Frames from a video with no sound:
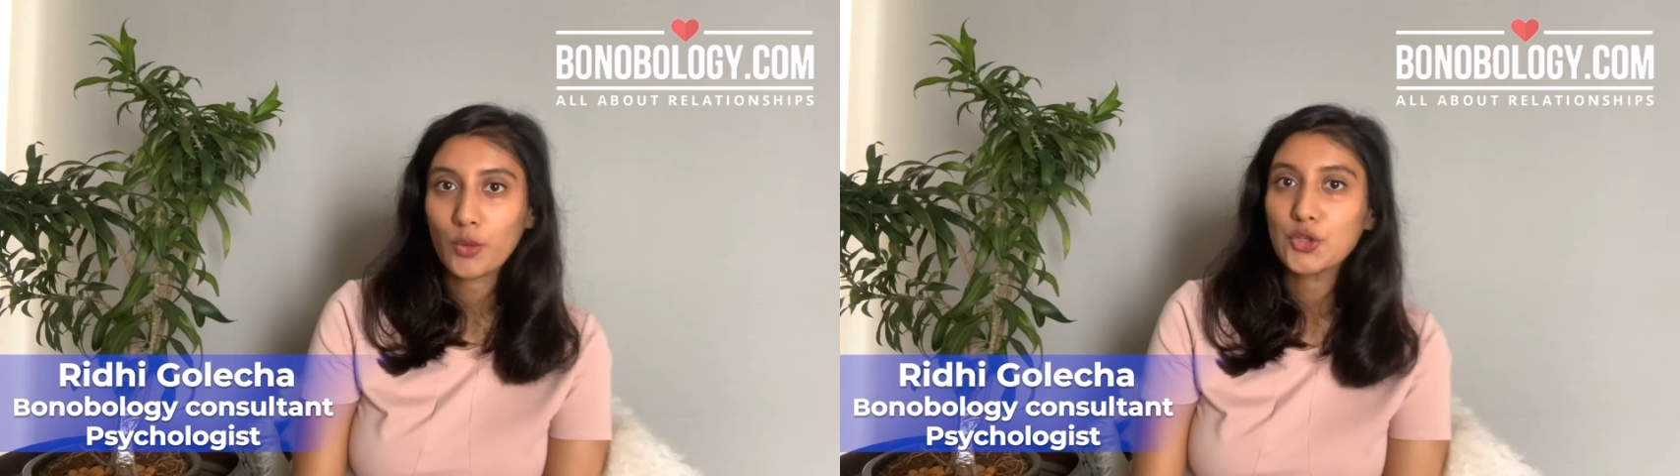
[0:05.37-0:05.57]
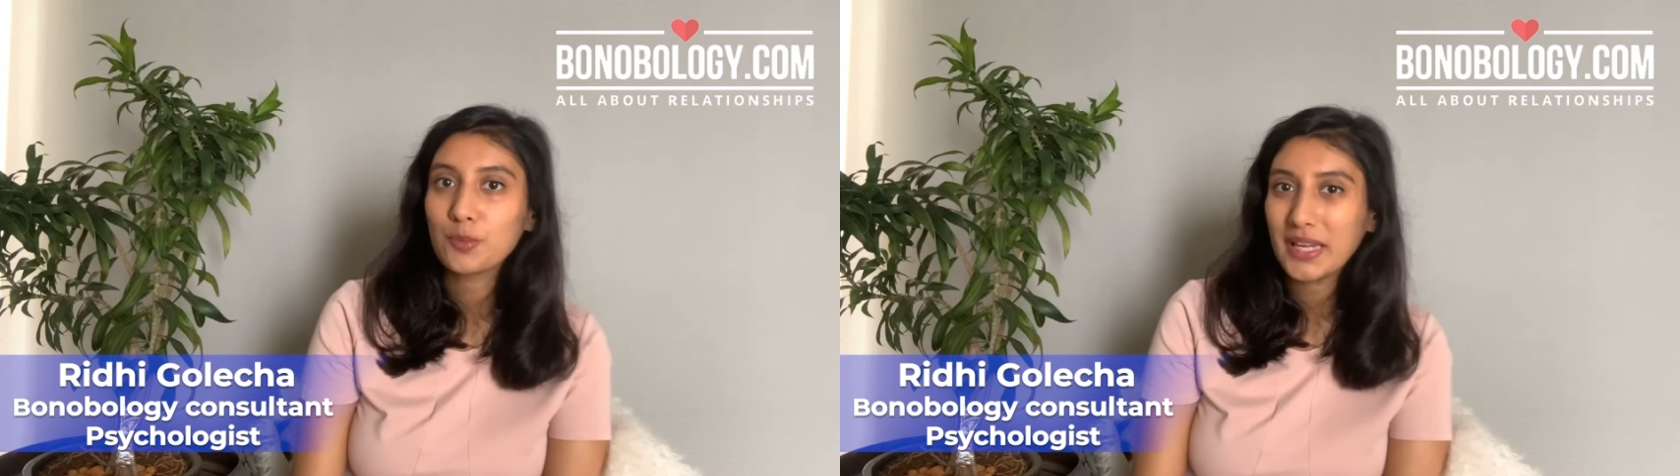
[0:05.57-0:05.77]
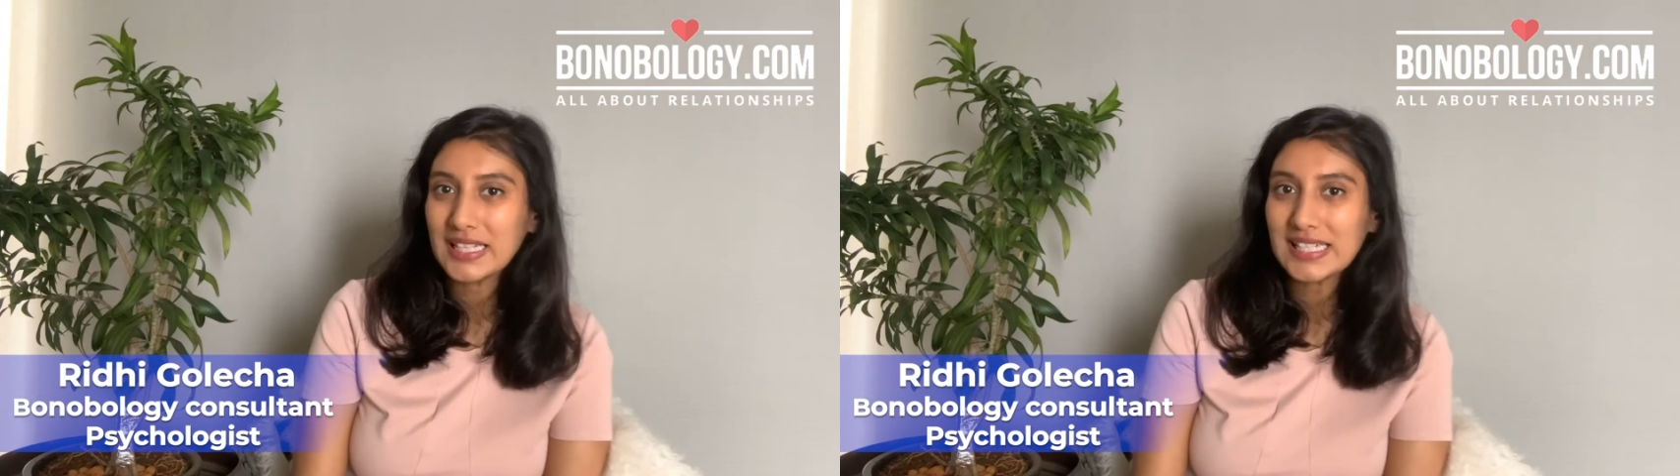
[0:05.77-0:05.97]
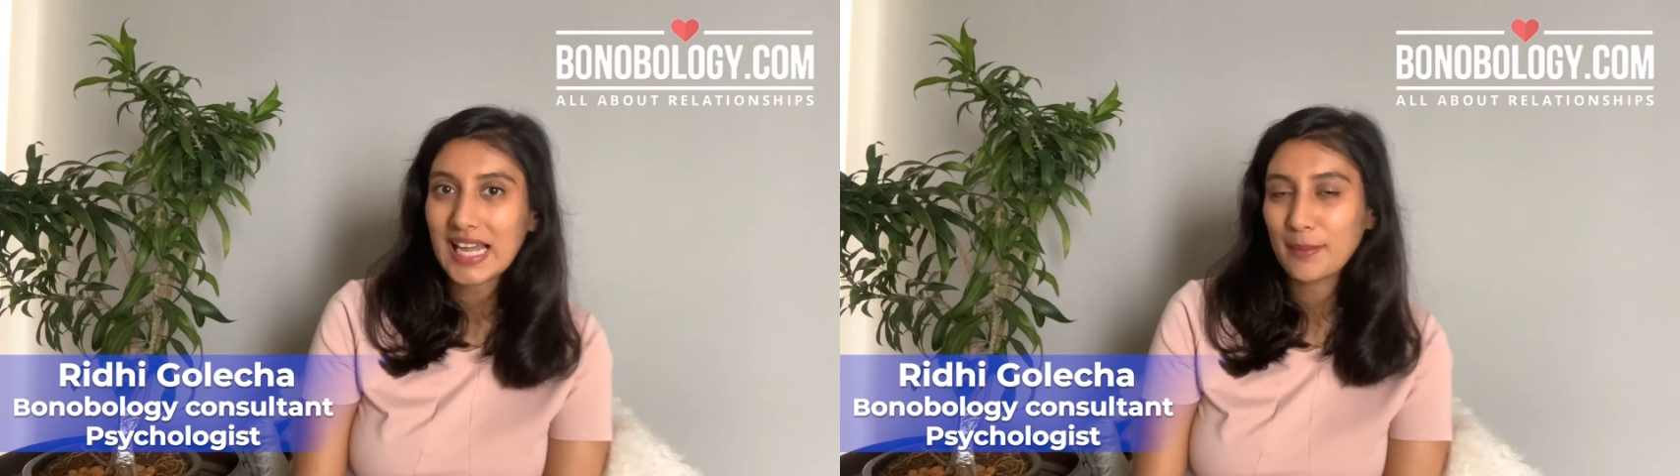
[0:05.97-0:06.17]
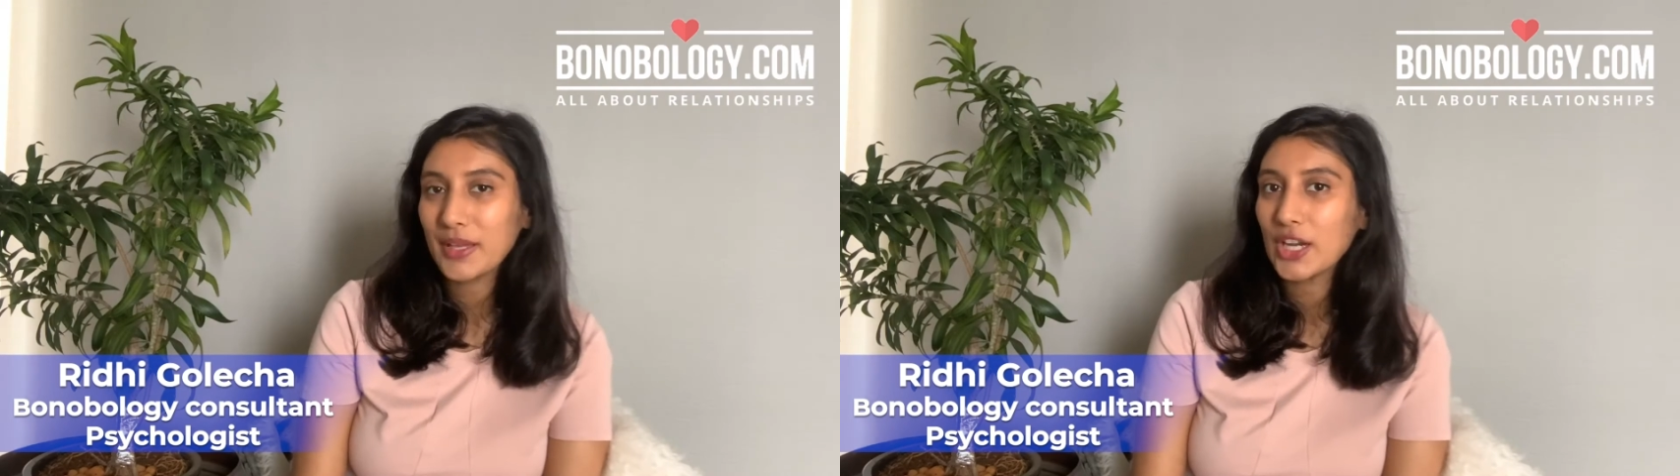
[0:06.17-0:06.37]
which means
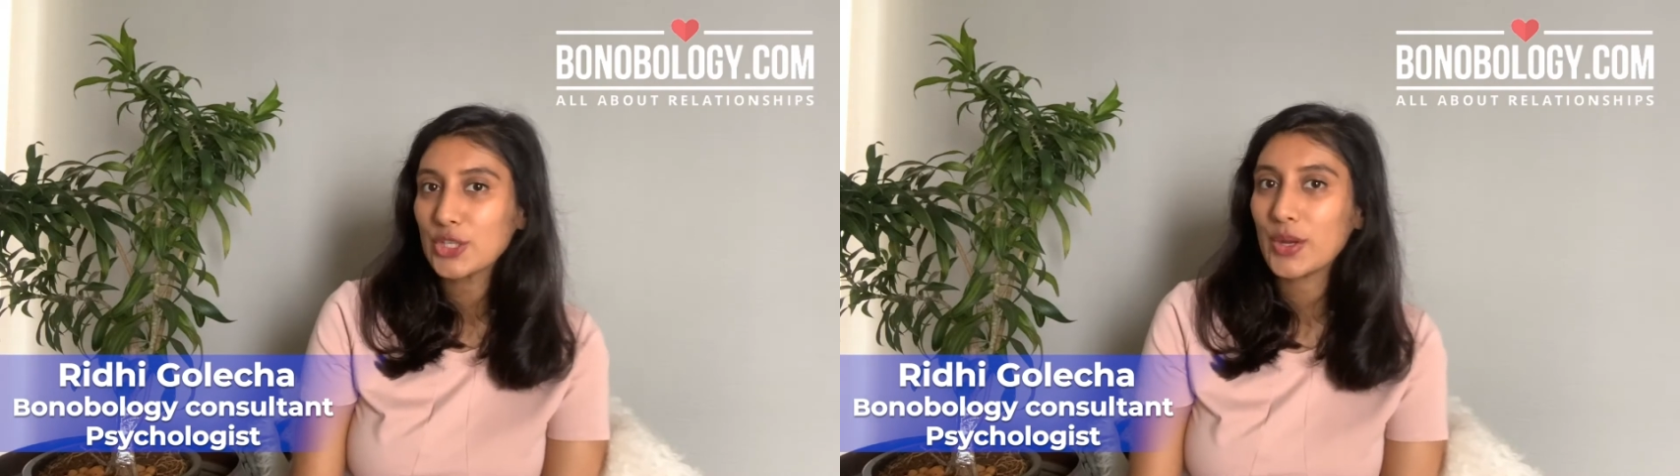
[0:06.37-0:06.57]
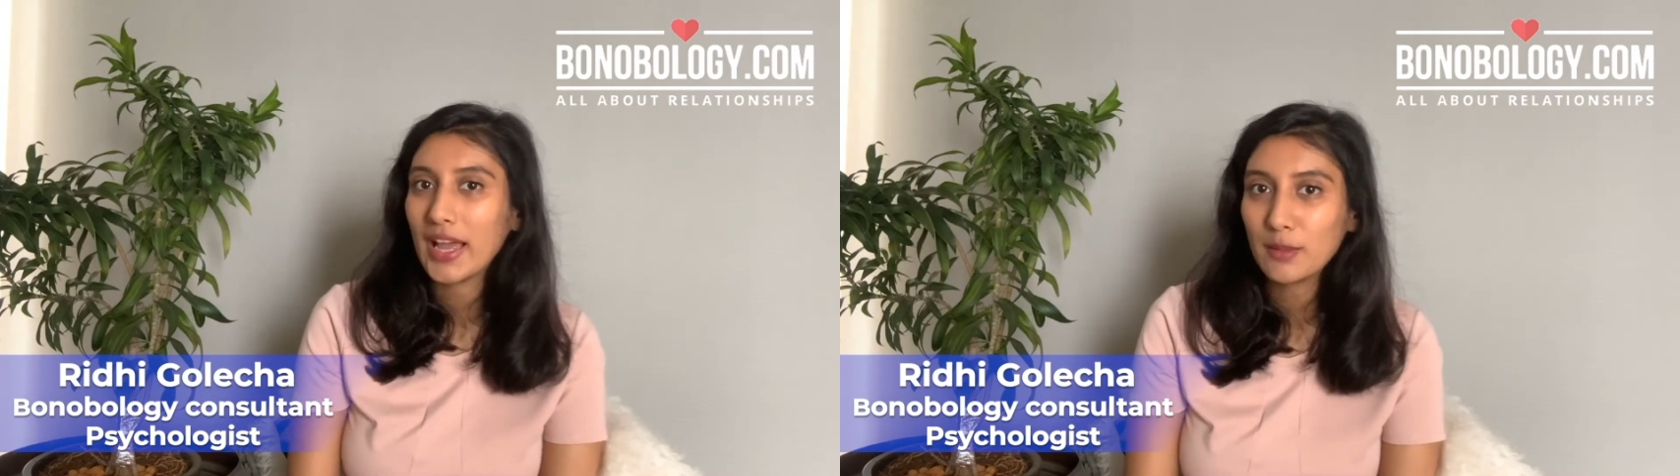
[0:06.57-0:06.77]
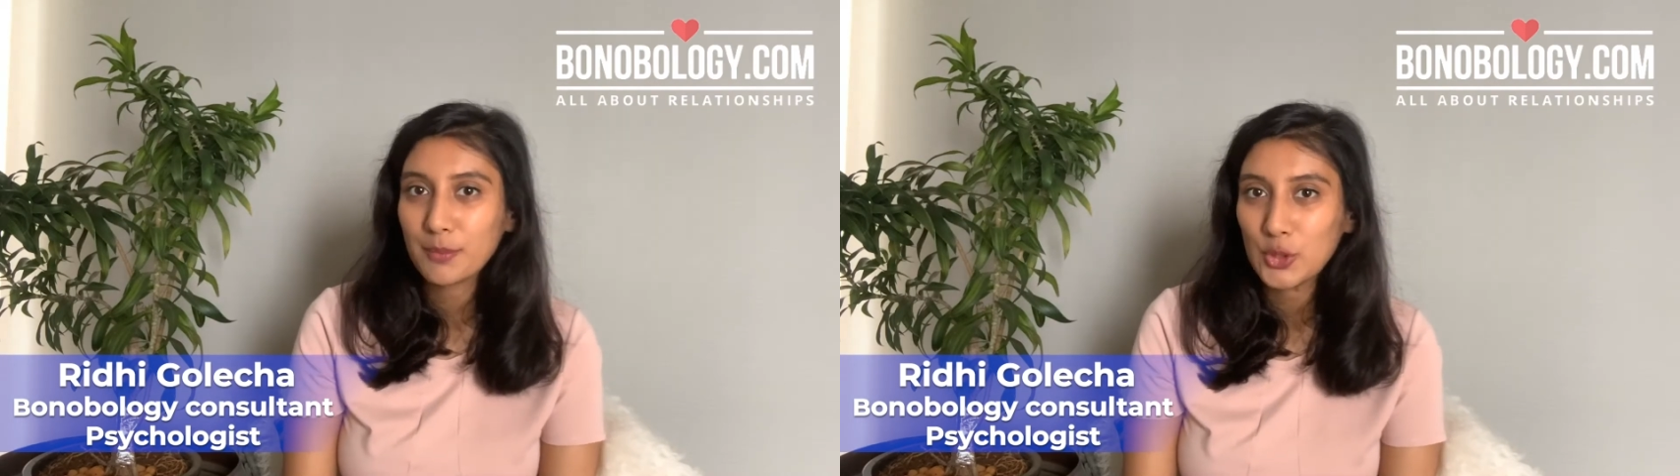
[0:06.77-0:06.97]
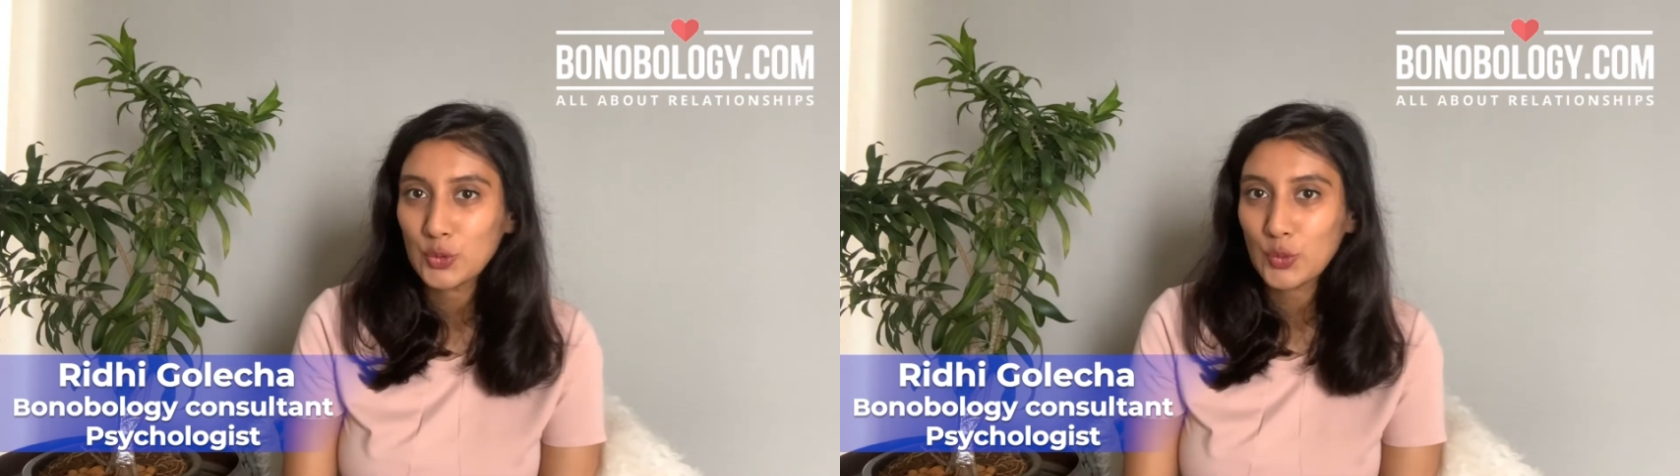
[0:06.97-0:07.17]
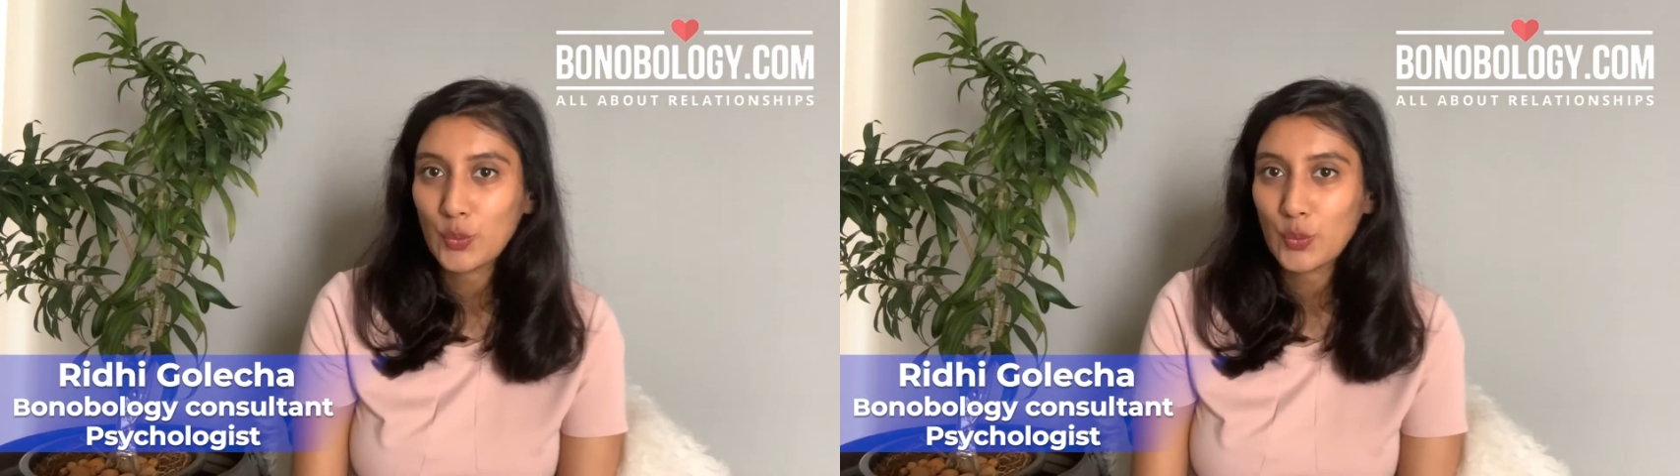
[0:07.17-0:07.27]
I'm here to help you